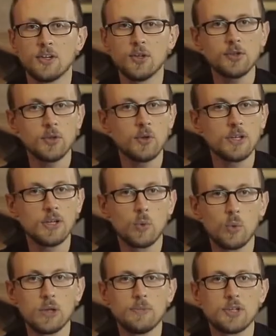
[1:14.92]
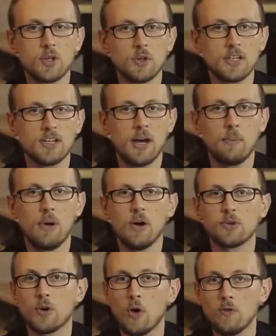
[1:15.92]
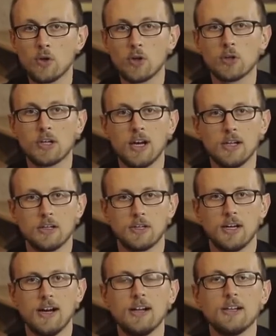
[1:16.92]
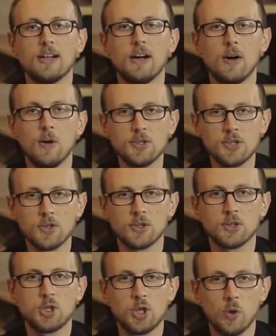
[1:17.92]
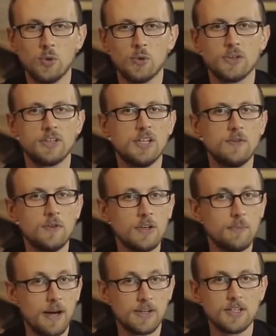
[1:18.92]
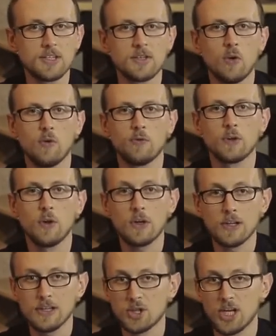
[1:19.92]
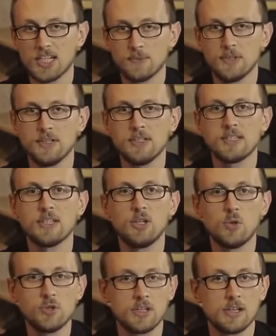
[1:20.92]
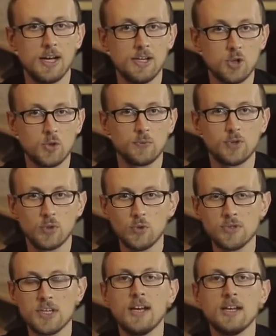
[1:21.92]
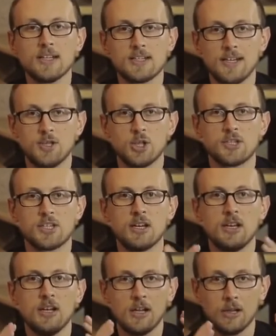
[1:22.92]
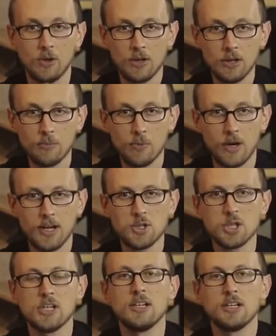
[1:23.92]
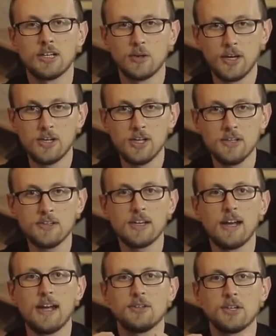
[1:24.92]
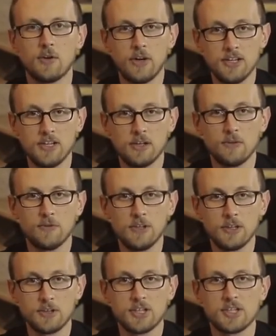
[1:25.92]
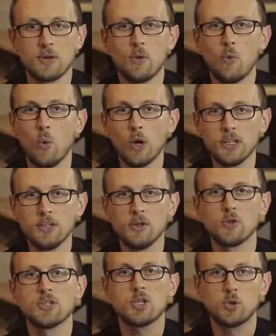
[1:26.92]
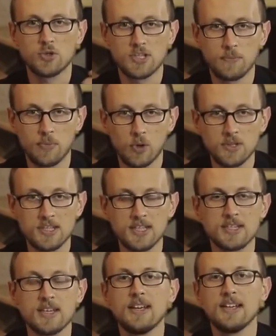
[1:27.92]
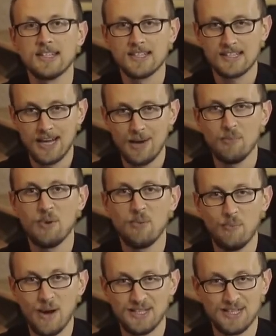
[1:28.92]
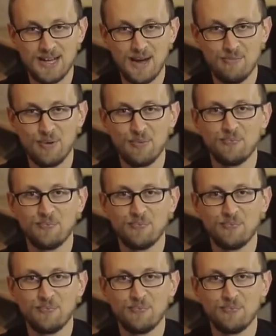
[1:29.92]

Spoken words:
Not only will be talking about overall color, I'll also show you different methods of local adjustments using Lightroom tools such as local brush, gradient and radial filters, walking you through the process step by step.